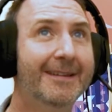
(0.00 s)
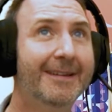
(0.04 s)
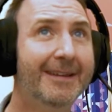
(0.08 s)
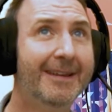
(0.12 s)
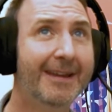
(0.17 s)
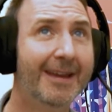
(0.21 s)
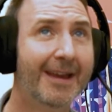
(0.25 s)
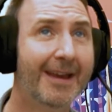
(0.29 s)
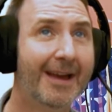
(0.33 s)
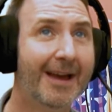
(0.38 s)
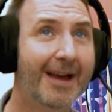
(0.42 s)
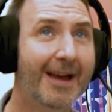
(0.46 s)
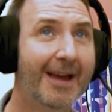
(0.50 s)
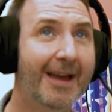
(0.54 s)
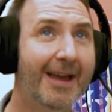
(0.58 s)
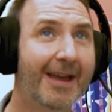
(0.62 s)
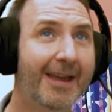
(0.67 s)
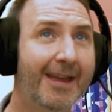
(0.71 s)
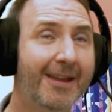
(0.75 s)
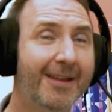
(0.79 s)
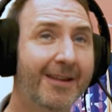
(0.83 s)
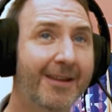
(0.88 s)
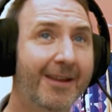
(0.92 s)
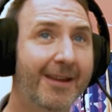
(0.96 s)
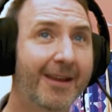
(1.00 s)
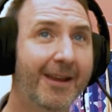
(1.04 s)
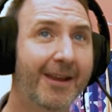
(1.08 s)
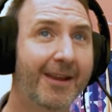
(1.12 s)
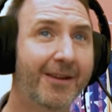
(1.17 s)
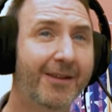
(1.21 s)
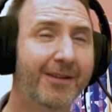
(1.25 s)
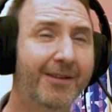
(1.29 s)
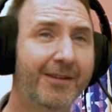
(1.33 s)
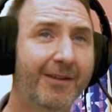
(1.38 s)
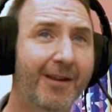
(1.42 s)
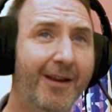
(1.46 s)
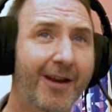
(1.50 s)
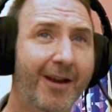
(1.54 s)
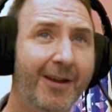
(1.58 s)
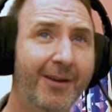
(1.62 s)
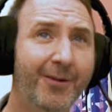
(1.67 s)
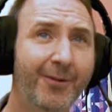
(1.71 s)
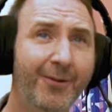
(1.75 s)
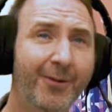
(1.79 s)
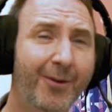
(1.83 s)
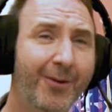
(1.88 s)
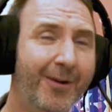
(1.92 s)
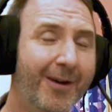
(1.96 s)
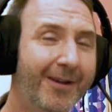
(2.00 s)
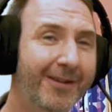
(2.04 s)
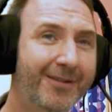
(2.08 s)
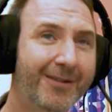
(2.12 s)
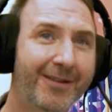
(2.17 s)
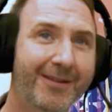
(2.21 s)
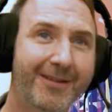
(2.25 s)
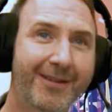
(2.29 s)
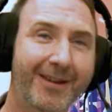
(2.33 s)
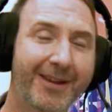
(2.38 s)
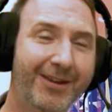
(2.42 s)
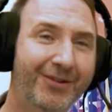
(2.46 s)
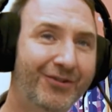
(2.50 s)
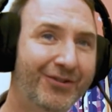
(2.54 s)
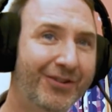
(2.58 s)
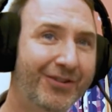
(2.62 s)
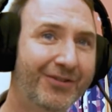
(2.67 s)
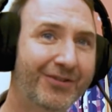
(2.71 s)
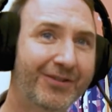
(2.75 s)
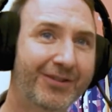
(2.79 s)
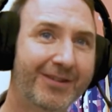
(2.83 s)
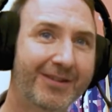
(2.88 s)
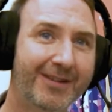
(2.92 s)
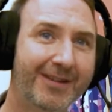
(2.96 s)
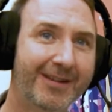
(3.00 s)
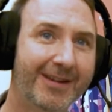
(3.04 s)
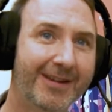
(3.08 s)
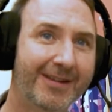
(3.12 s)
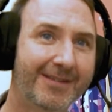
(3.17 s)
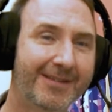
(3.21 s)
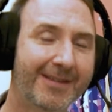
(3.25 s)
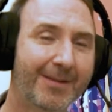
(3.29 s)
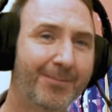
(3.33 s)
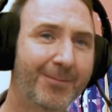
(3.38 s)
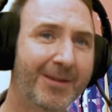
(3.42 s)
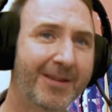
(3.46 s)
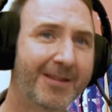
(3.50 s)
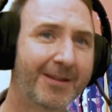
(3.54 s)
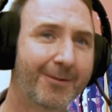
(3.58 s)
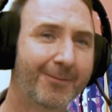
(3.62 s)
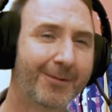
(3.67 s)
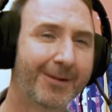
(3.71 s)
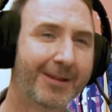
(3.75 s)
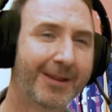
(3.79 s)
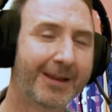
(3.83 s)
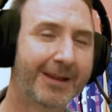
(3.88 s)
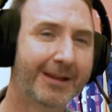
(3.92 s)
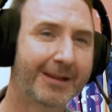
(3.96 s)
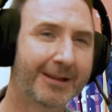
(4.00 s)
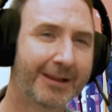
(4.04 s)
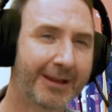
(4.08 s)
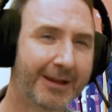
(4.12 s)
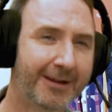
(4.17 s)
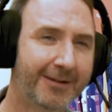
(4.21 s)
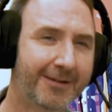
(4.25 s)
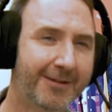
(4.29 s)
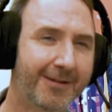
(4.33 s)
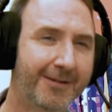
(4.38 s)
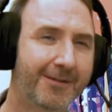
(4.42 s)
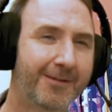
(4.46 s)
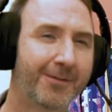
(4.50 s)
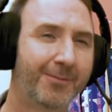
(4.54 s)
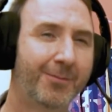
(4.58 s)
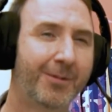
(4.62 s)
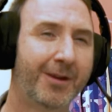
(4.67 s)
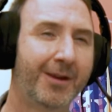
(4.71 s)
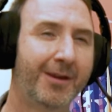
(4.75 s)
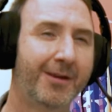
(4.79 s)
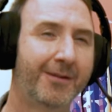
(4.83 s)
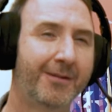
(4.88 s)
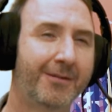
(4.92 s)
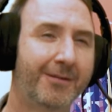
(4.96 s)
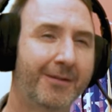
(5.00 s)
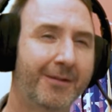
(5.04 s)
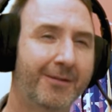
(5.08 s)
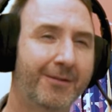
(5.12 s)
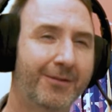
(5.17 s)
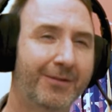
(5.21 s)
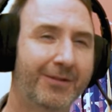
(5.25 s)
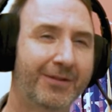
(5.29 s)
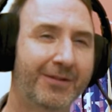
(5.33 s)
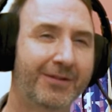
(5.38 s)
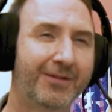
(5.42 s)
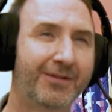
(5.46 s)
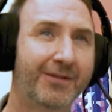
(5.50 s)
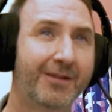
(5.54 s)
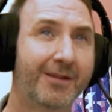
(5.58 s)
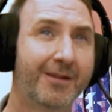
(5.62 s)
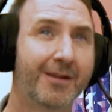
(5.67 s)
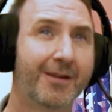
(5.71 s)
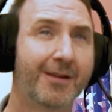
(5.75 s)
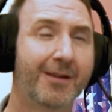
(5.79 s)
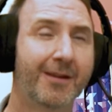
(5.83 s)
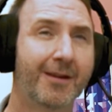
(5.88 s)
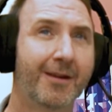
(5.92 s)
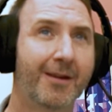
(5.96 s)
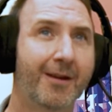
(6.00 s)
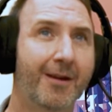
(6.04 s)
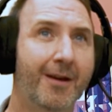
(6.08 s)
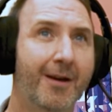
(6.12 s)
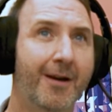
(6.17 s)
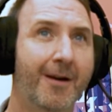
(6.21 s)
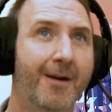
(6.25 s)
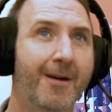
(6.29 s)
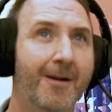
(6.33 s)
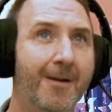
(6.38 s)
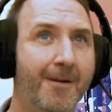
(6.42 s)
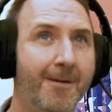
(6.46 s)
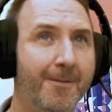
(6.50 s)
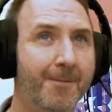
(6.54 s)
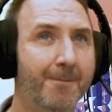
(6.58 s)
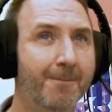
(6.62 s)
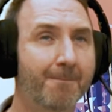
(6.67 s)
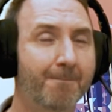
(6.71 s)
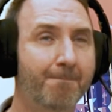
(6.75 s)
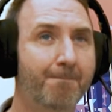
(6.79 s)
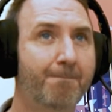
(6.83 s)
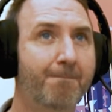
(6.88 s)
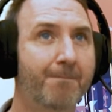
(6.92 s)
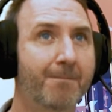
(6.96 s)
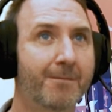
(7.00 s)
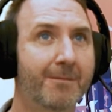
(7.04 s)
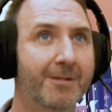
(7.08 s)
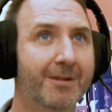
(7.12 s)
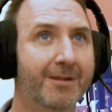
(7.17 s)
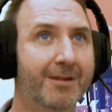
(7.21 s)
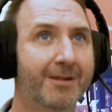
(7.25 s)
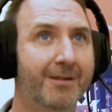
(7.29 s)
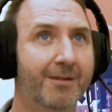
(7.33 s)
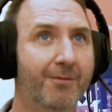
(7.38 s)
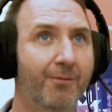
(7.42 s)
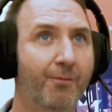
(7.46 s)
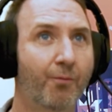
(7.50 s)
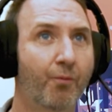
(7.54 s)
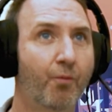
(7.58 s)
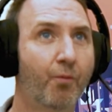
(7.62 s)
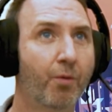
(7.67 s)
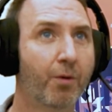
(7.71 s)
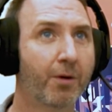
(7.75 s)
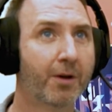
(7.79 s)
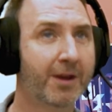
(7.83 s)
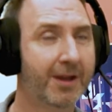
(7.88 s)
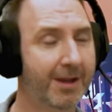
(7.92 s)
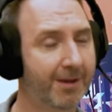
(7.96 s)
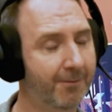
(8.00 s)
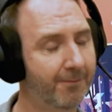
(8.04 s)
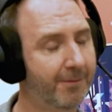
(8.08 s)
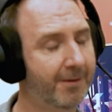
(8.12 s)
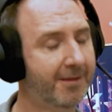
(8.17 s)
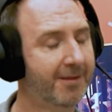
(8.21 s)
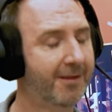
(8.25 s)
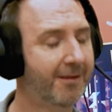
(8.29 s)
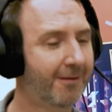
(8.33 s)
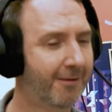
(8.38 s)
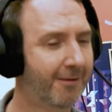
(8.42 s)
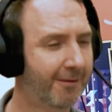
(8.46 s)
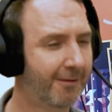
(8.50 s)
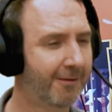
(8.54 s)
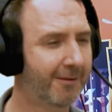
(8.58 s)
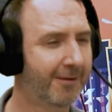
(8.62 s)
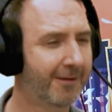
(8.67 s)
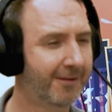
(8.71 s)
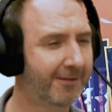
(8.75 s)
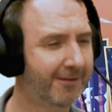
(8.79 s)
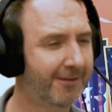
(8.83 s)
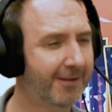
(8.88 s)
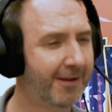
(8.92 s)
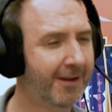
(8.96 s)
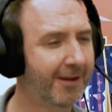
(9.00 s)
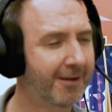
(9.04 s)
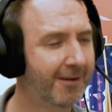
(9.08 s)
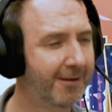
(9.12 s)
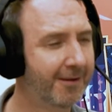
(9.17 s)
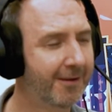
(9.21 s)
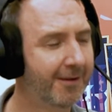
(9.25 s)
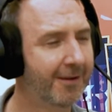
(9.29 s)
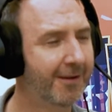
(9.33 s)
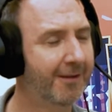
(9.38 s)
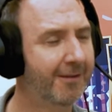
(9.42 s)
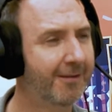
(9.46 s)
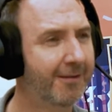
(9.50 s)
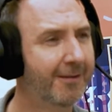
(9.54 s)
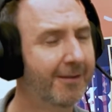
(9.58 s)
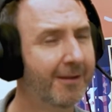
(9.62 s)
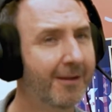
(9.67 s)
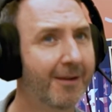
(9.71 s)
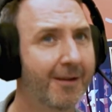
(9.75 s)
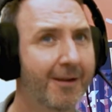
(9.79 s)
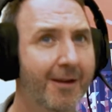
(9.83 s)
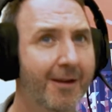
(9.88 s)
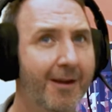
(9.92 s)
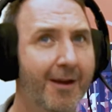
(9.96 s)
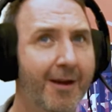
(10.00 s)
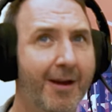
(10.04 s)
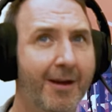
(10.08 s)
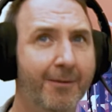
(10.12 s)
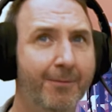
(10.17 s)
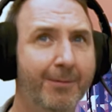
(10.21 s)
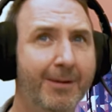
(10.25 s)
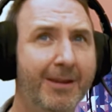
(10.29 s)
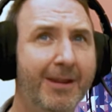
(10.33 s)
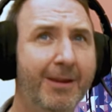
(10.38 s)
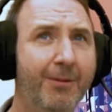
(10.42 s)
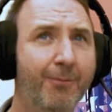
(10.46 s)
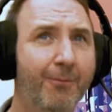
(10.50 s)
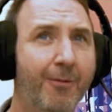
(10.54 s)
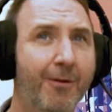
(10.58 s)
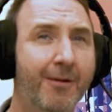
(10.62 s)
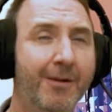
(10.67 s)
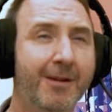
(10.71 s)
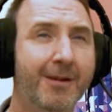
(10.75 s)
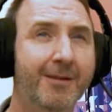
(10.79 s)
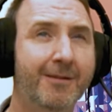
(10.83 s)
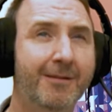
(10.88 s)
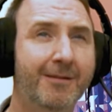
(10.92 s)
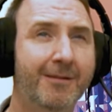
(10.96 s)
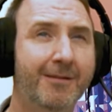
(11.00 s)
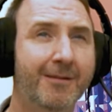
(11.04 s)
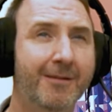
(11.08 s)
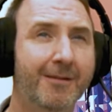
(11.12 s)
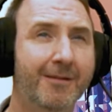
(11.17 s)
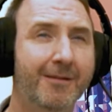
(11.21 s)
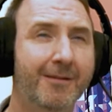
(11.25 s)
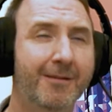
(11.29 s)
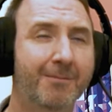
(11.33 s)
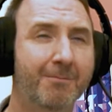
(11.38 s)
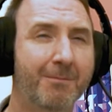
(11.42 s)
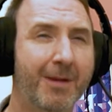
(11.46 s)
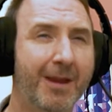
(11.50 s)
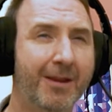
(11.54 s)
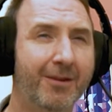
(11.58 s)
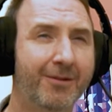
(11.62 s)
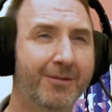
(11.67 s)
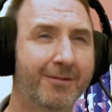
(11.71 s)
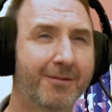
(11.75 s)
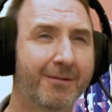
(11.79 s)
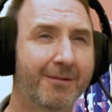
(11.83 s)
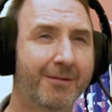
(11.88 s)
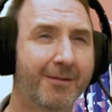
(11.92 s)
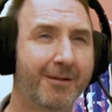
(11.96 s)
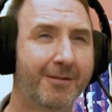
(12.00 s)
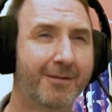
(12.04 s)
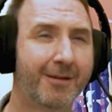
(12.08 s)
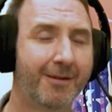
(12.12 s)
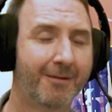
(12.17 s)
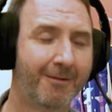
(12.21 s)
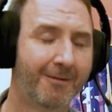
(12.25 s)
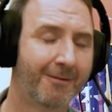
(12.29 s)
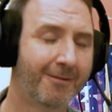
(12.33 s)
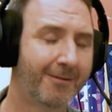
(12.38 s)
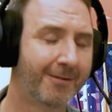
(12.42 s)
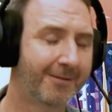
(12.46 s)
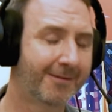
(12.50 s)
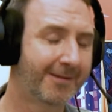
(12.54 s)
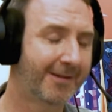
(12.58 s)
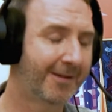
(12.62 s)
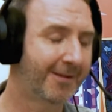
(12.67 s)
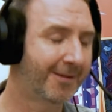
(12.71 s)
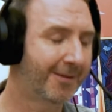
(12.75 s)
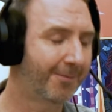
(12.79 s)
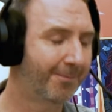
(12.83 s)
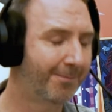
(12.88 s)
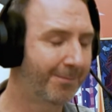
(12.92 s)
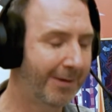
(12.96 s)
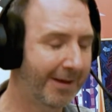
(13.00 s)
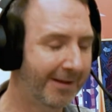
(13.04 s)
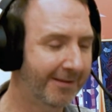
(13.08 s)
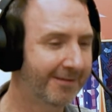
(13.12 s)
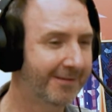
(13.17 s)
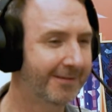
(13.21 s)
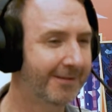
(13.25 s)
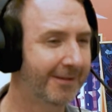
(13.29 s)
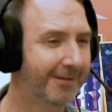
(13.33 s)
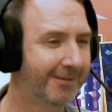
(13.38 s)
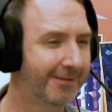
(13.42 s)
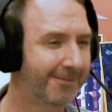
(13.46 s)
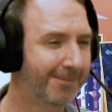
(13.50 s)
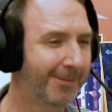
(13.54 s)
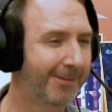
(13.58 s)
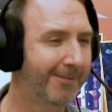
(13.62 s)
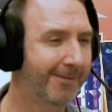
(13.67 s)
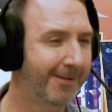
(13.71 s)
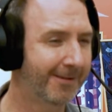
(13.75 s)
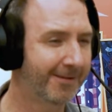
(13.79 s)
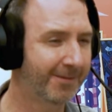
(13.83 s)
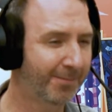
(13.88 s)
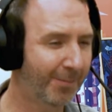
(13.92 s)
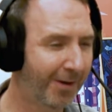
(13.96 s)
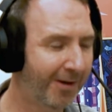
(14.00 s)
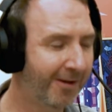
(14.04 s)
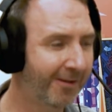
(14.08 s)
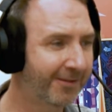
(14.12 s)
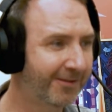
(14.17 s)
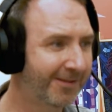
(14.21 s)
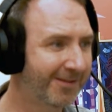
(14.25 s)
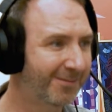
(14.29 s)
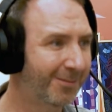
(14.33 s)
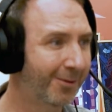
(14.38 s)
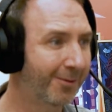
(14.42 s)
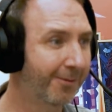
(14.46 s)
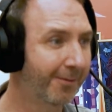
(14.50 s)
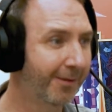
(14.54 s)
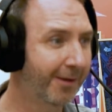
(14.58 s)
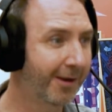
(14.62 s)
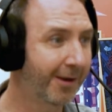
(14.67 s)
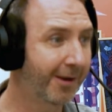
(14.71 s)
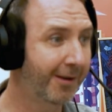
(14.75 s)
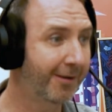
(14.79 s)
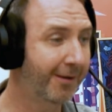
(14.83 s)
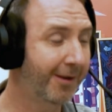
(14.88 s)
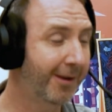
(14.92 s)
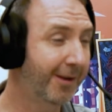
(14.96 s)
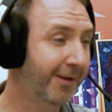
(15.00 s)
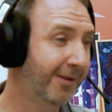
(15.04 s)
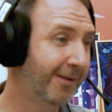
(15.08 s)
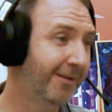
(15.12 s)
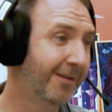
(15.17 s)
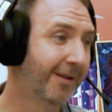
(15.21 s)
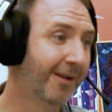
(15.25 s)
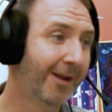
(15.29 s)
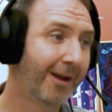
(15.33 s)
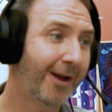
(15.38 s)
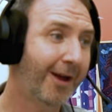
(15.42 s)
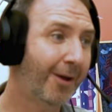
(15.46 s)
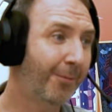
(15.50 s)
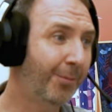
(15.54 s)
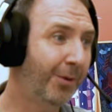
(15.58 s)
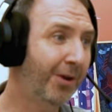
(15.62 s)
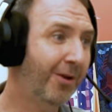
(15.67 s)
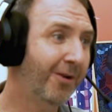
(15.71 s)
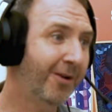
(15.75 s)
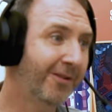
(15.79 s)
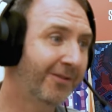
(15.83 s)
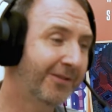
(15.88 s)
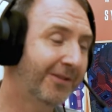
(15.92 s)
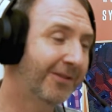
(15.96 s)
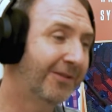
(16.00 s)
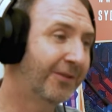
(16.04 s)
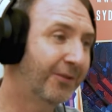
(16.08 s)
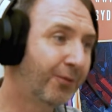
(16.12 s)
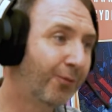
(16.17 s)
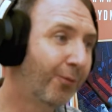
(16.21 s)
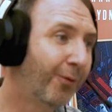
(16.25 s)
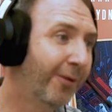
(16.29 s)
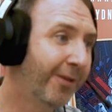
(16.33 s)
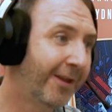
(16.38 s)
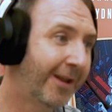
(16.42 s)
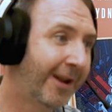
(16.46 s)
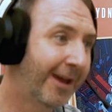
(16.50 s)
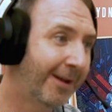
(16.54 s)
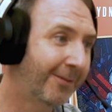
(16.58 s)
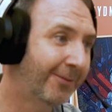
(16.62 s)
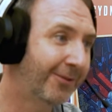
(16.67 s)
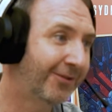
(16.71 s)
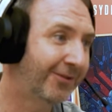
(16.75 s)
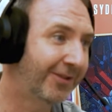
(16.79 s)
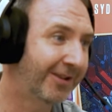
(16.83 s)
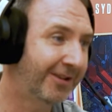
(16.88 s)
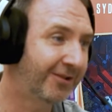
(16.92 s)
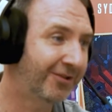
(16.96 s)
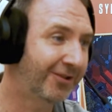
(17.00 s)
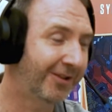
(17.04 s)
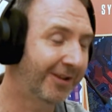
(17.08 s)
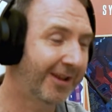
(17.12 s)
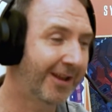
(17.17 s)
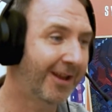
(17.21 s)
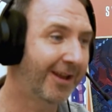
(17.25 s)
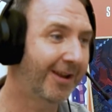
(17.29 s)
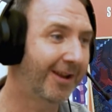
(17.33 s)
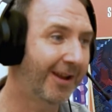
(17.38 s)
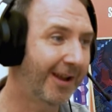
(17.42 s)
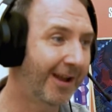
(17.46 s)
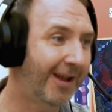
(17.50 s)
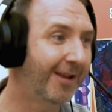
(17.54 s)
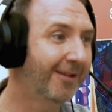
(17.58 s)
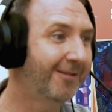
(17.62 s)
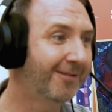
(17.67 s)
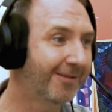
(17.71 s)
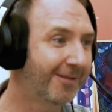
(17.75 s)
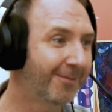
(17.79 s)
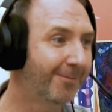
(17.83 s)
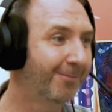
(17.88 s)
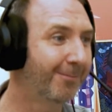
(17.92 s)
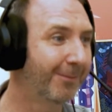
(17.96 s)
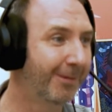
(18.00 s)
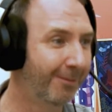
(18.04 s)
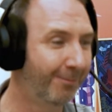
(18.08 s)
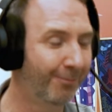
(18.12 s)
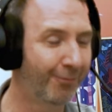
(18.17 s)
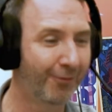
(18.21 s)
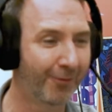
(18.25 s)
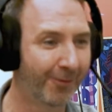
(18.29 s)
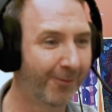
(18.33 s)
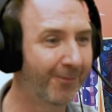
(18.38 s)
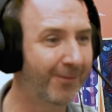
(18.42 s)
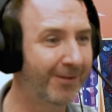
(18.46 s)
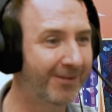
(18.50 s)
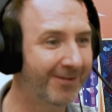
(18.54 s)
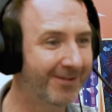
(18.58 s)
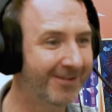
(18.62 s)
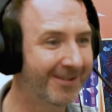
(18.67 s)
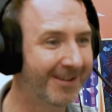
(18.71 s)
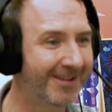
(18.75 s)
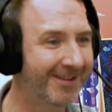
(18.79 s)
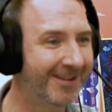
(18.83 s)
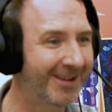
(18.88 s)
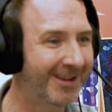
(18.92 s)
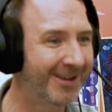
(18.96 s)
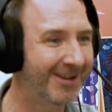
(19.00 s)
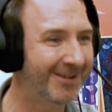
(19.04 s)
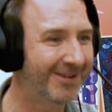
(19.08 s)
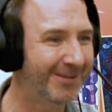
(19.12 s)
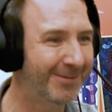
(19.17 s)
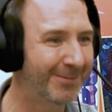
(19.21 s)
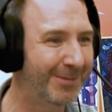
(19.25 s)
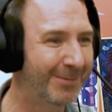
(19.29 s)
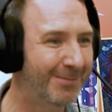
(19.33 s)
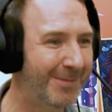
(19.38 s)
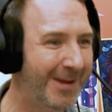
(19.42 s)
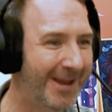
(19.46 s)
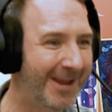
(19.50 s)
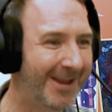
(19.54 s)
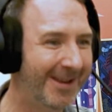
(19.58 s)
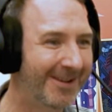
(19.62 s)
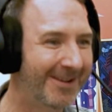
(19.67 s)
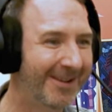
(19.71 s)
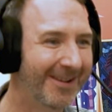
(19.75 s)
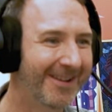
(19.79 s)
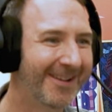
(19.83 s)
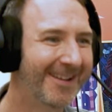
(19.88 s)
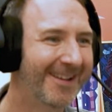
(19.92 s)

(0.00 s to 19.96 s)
Yeah, and and I don't know. I it just it's something that really clicked to me is is just um, working with the artists and and I really wanted to to make sure that the artists had the best experience possible. And and I'll be honest, the school that I was teaching at had some improvements that needed to be made.